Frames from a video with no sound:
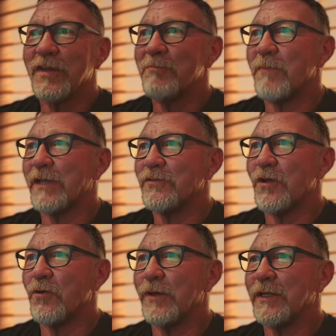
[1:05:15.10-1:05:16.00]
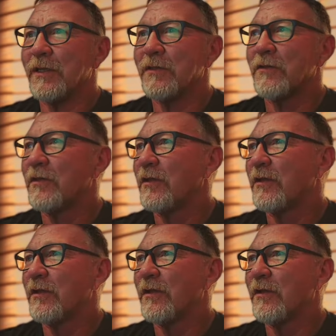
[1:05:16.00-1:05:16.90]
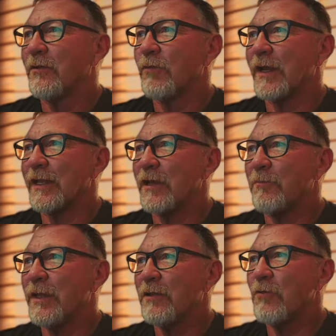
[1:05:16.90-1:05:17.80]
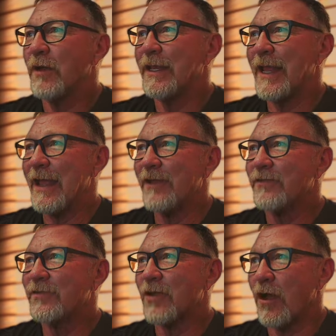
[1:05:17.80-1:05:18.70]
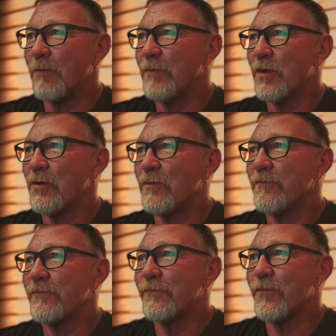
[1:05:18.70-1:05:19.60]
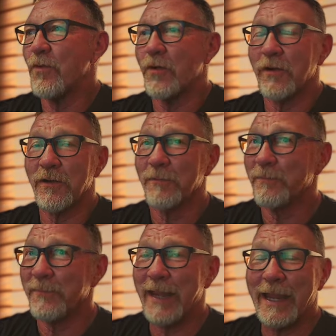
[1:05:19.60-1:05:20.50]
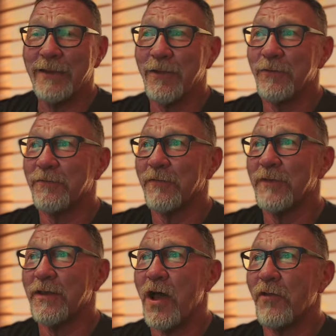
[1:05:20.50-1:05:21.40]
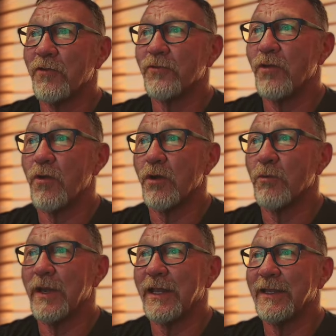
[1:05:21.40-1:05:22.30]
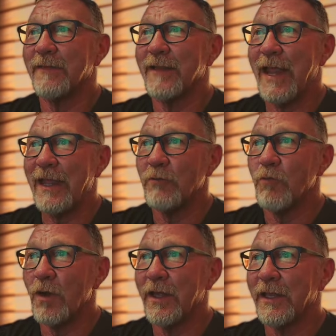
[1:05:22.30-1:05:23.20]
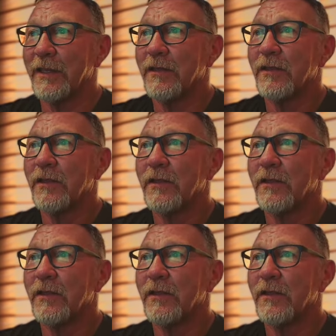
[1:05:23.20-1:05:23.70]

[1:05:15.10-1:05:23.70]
dip my toe in, would I get a P1S combo for $850, or would I get the A1,